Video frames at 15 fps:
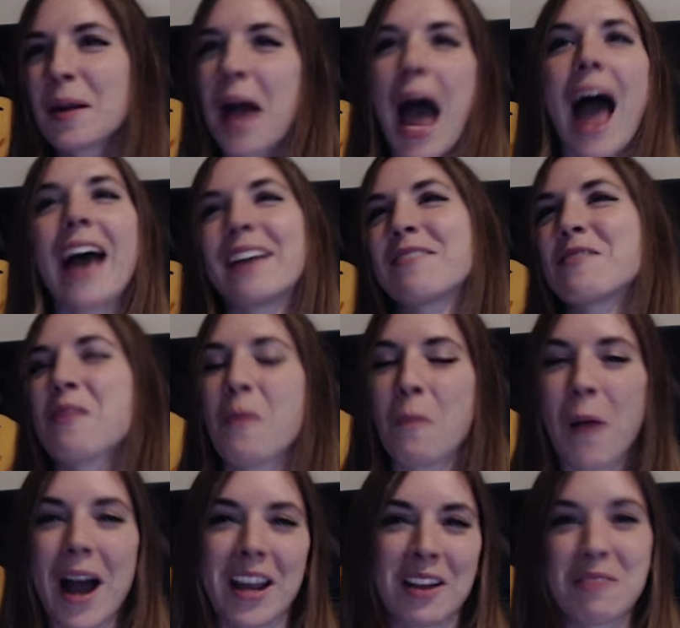I don't know
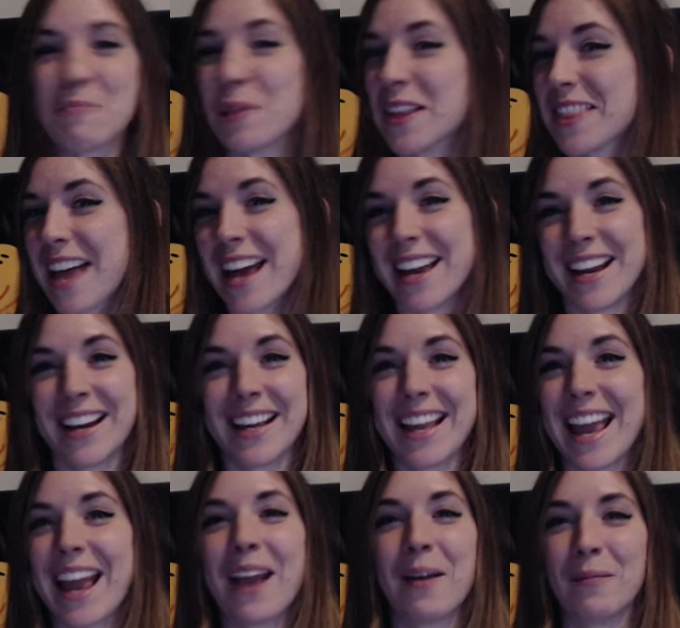why you'd put that in a
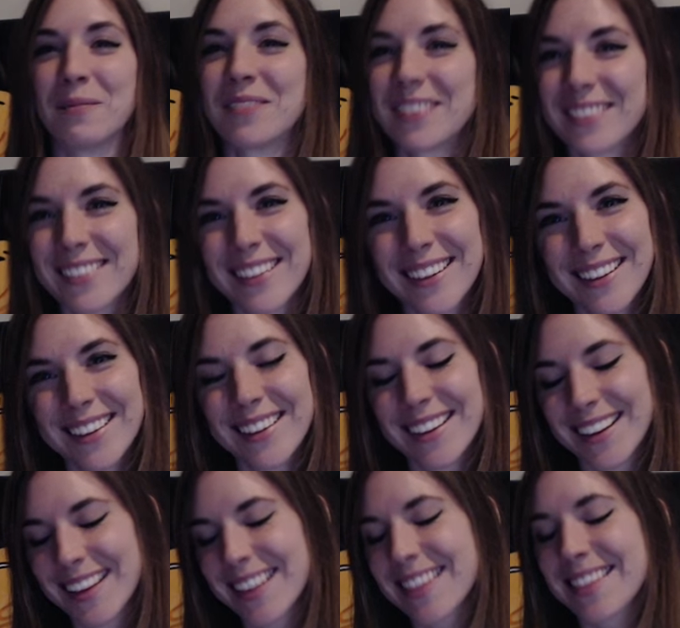game.
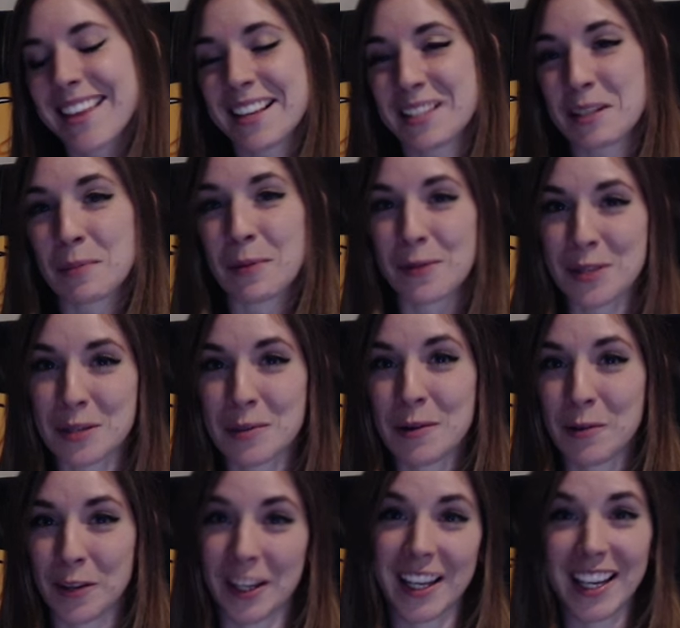That's supposed to be
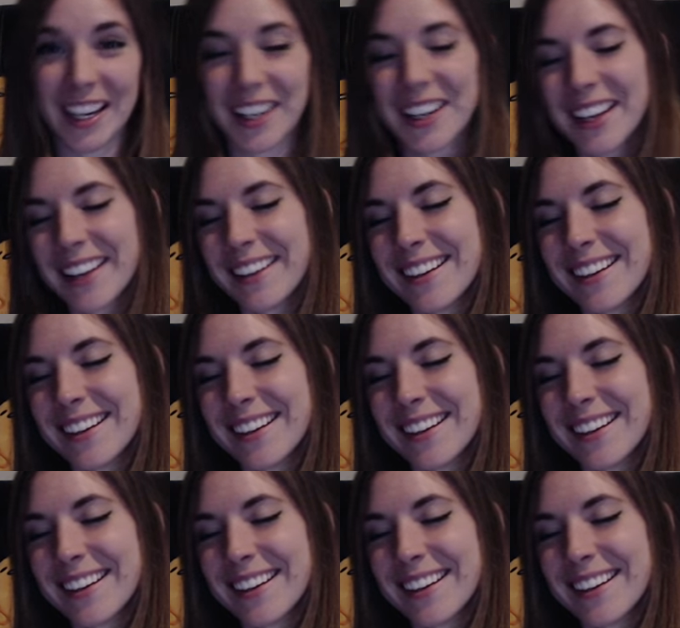really good.